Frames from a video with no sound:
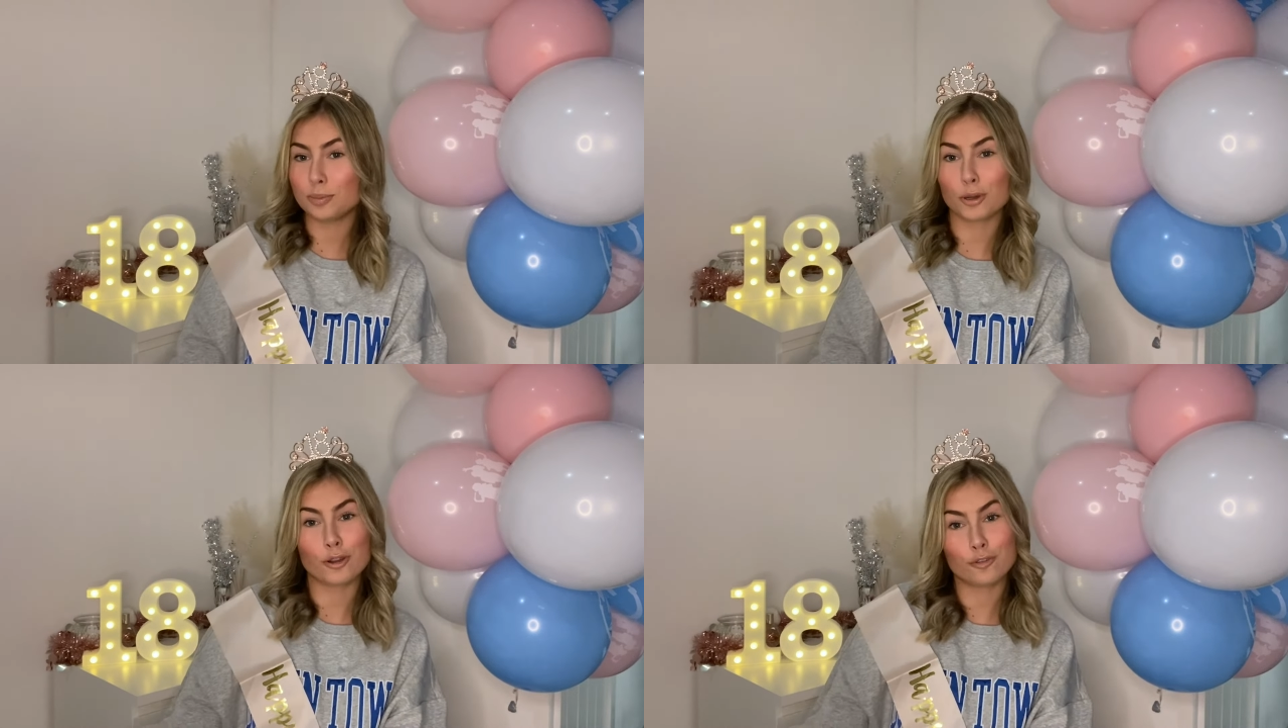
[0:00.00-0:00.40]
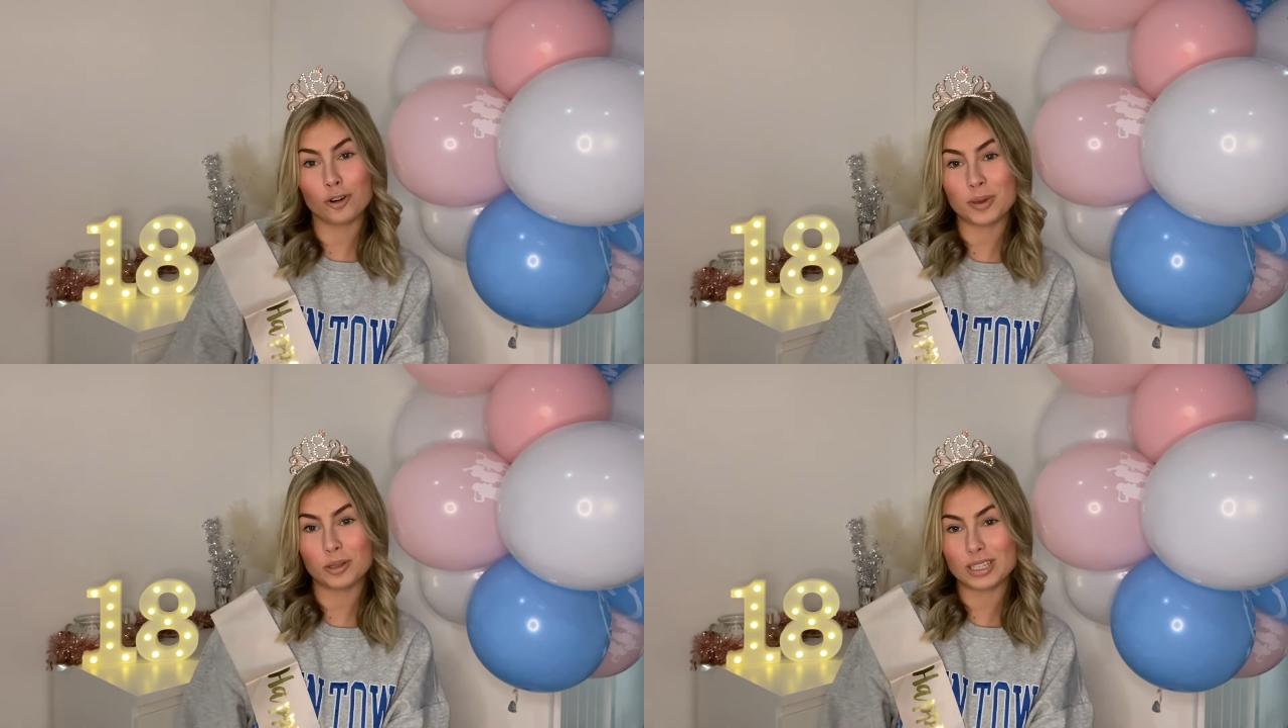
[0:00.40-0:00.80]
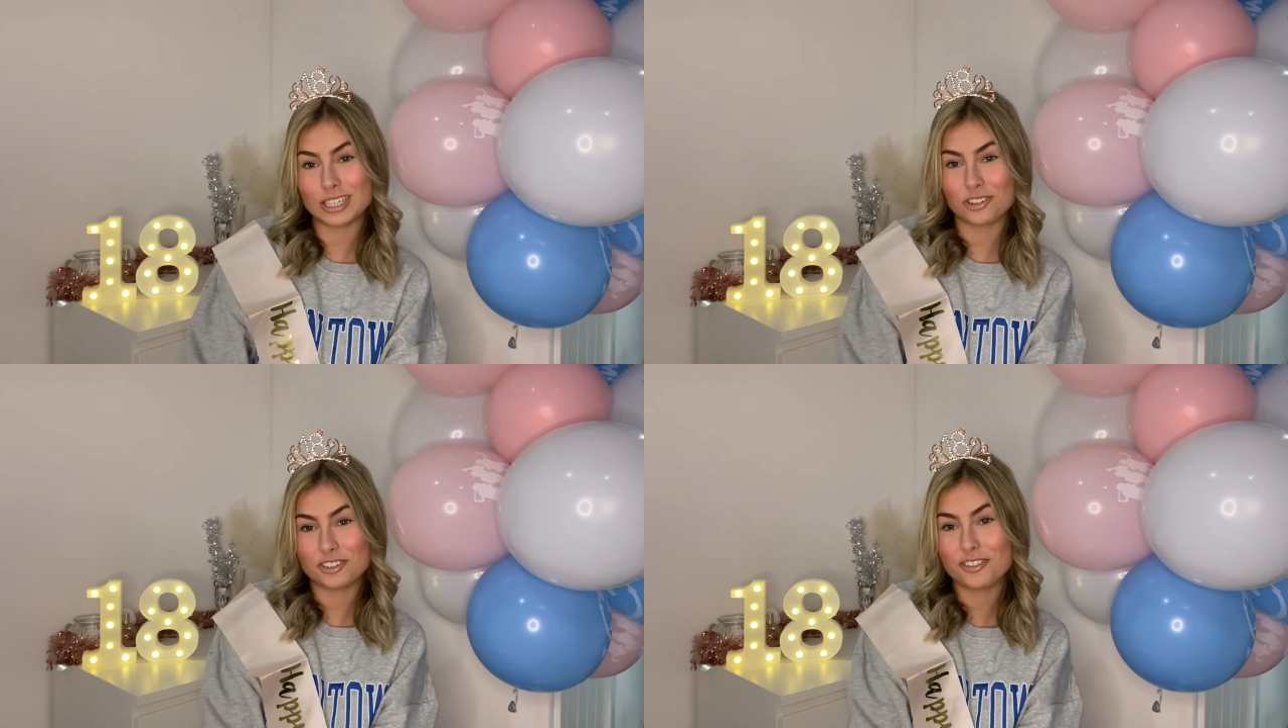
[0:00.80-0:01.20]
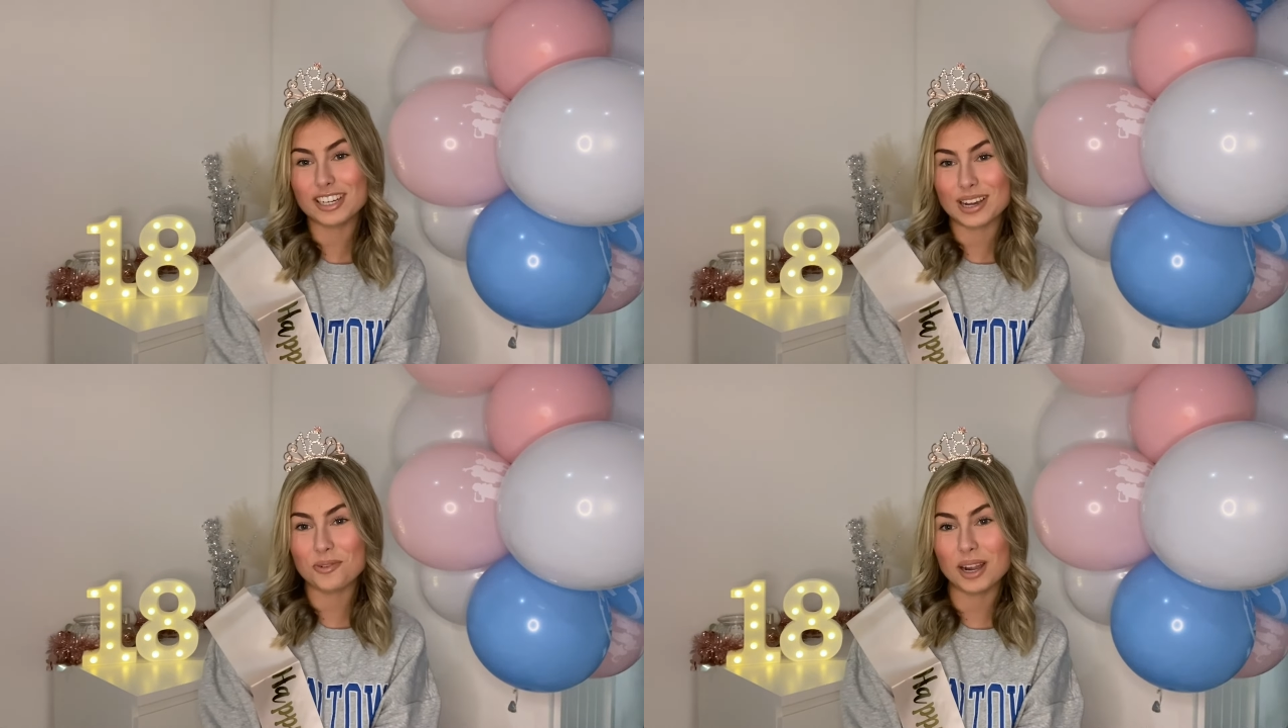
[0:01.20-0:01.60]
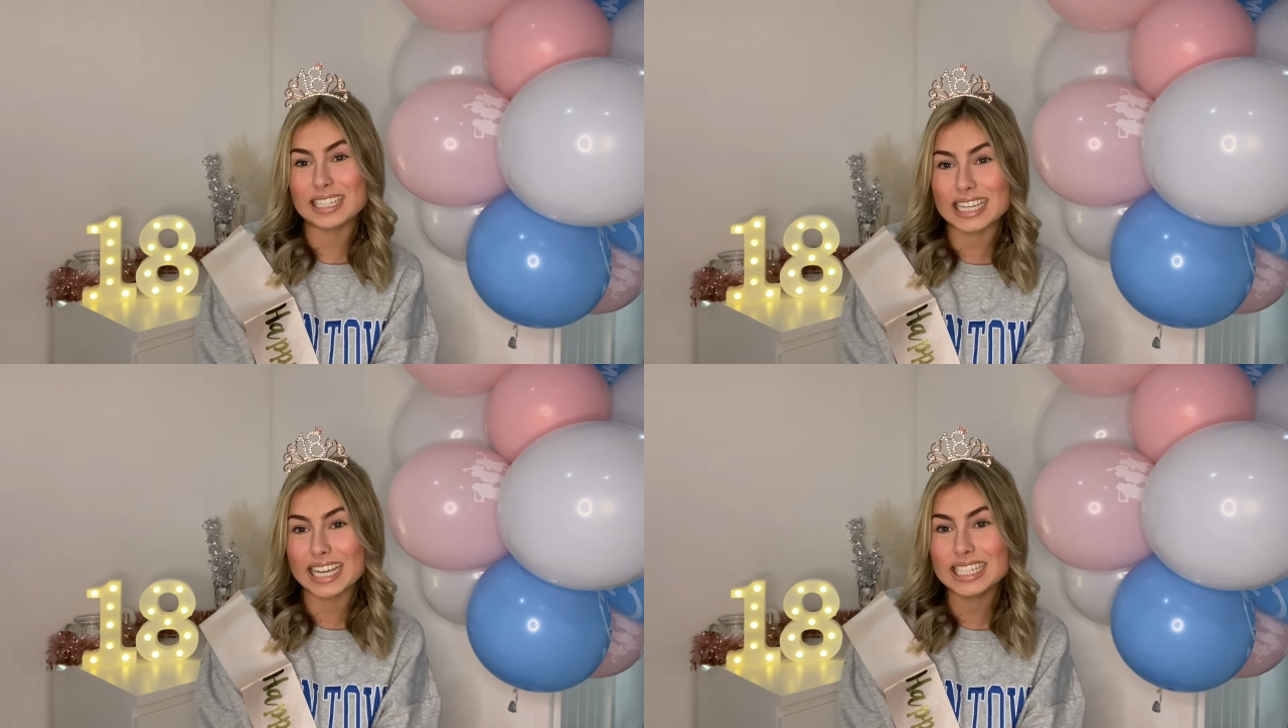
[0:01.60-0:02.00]
But go follow me on TikTok to find out what I
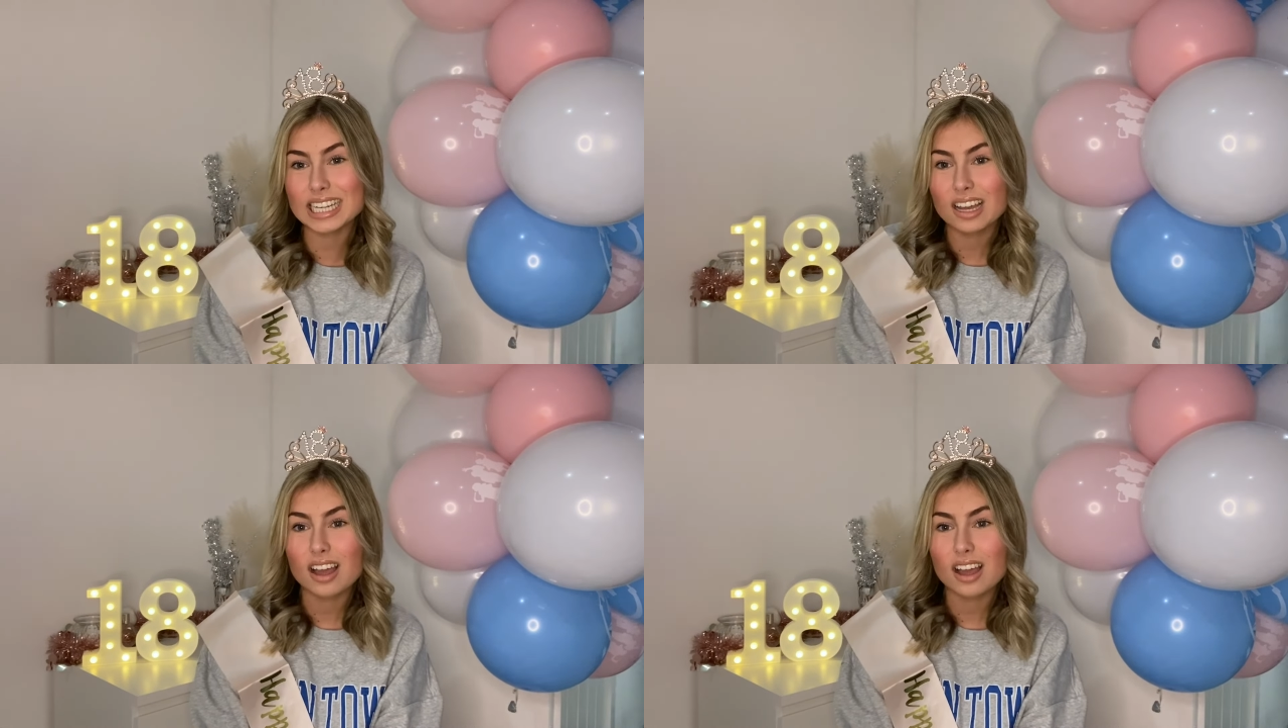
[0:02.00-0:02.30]
did.